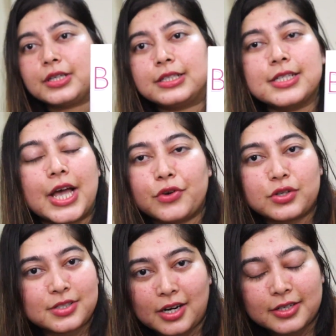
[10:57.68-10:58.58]
read this. I have
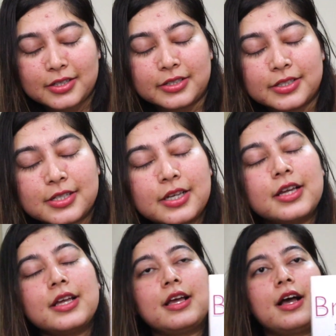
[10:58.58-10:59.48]
not started this.
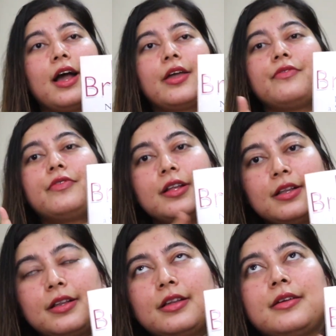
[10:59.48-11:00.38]
I
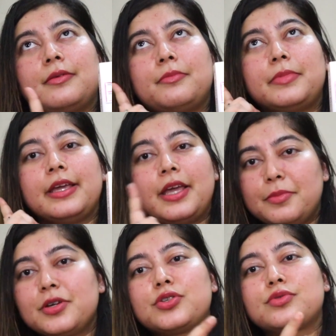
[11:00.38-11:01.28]
will be
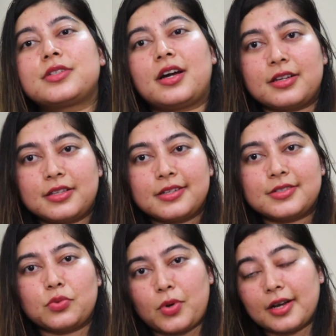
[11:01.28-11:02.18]
aiming to start
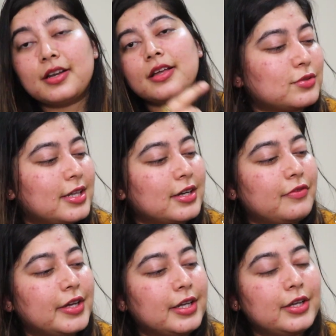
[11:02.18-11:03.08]
this one. Looks like
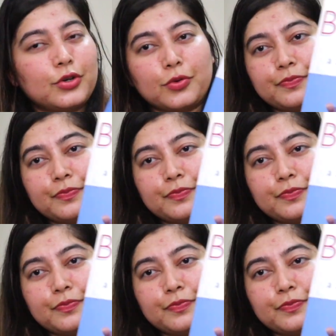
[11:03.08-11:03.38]
a very